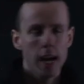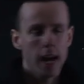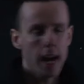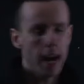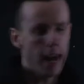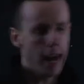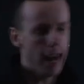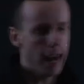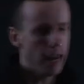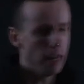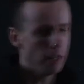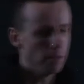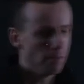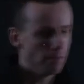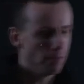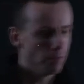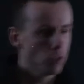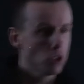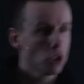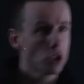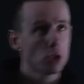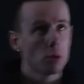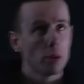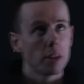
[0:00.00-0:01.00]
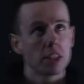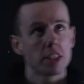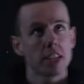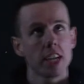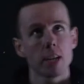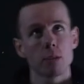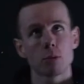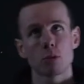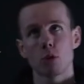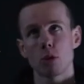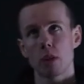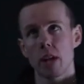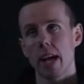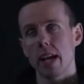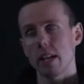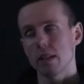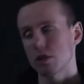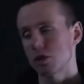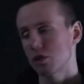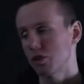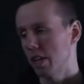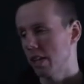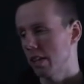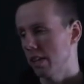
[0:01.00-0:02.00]
So I said we're going to
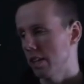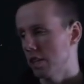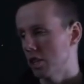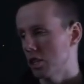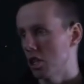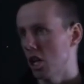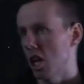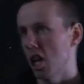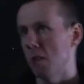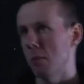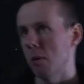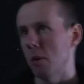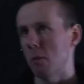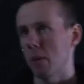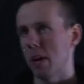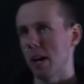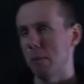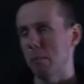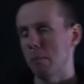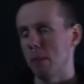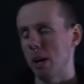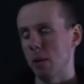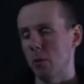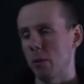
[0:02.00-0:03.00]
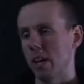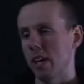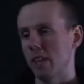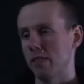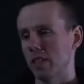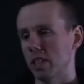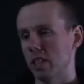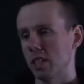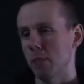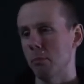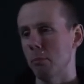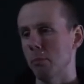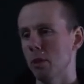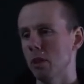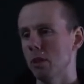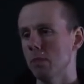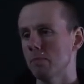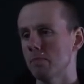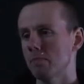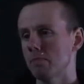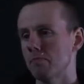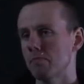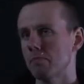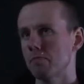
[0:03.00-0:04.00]
illustrate this now by way of example.